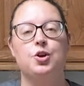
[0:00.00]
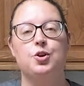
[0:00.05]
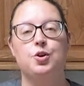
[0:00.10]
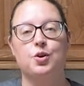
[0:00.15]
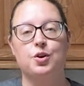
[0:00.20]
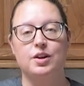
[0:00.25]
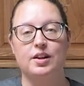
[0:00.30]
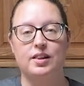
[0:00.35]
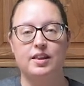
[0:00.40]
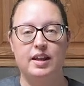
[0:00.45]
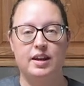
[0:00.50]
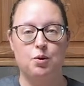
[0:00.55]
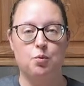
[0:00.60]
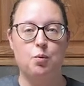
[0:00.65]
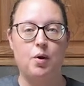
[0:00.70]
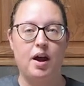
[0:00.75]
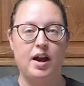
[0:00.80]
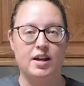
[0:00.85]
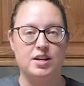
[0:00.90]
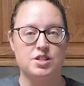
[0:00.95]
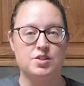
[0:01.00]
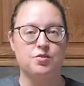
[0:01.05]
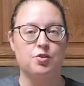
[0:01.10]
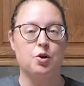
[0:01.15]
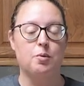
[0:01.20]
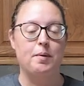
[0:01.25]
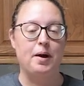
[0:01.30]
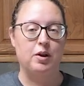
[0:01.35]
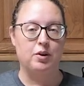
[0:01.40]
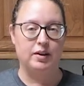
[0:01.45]
you're gonna let it rise
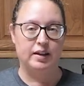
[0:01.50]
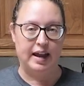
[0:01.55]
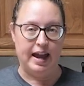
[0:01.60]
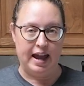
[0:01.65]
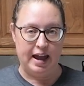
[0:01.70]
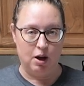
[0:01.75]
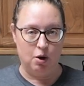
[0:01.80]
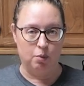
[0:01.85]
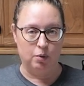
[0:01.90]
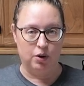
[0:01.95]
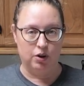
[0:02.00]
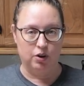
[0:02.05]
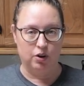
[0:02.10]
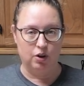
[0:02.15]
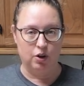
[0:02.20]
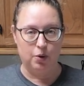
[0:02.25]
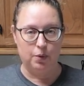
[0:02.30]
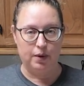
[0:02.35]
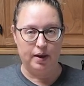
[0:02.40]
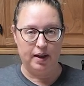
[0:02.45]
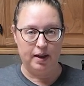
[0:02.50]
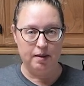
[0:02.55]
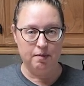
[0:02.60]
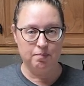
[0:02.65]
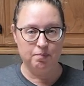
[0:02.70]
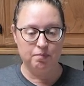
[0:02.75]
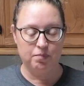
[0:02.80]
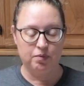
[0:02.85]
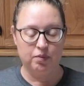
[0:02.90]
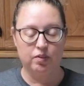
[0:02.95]
for about an hour,
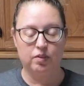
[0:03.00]
okay?